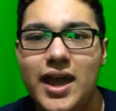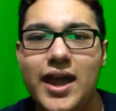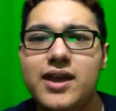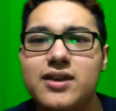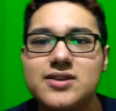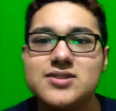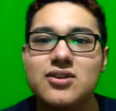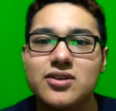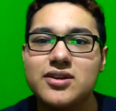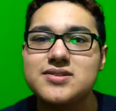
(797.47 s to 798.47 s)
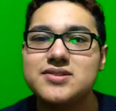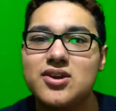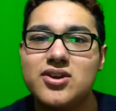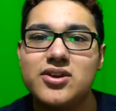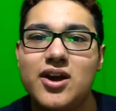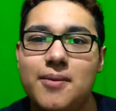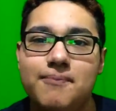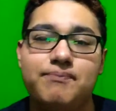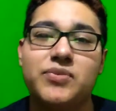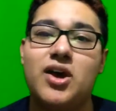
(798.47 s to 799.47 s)
And it's all gonna start
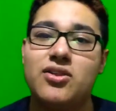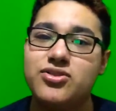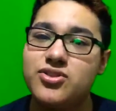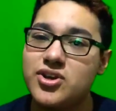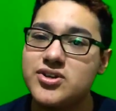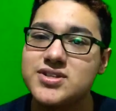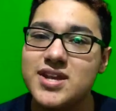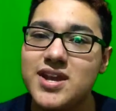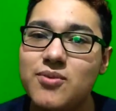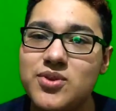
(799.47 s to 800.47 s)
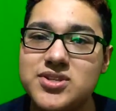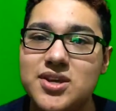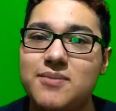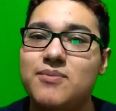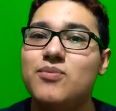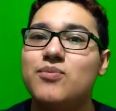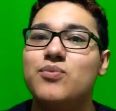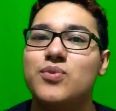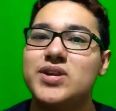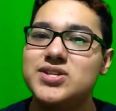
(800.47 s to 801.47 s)
on Thursday, which
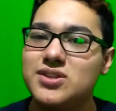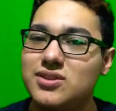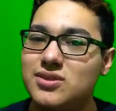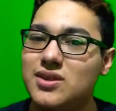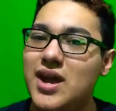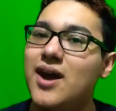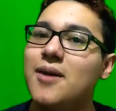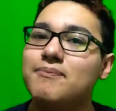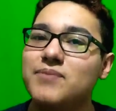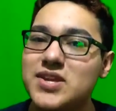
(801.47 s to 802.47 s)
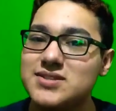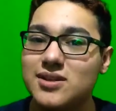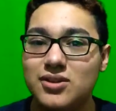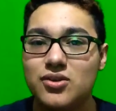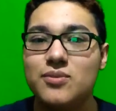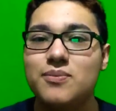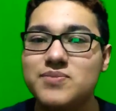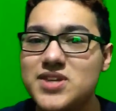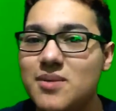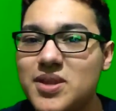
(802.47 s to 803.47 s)
is a little
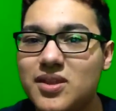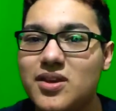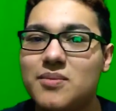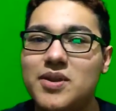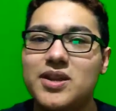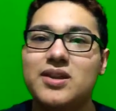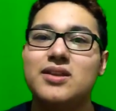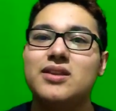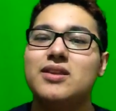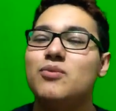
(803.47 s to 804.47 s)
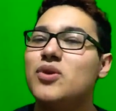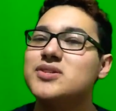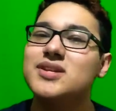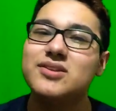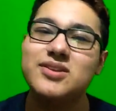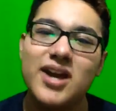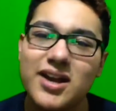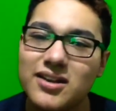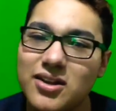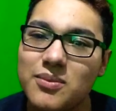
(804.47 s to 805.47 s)
topic that I'm in. Well, it's
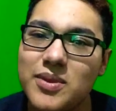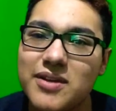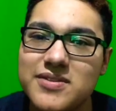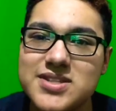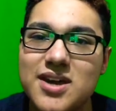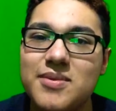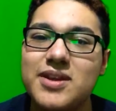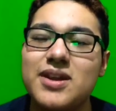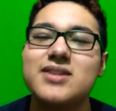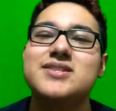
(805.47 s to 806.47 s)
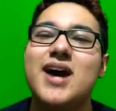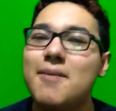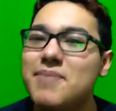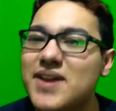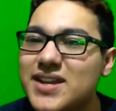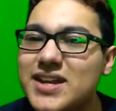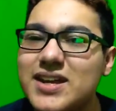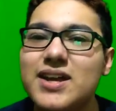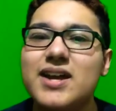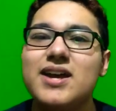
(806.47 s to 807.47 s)
not a little bit of a topic.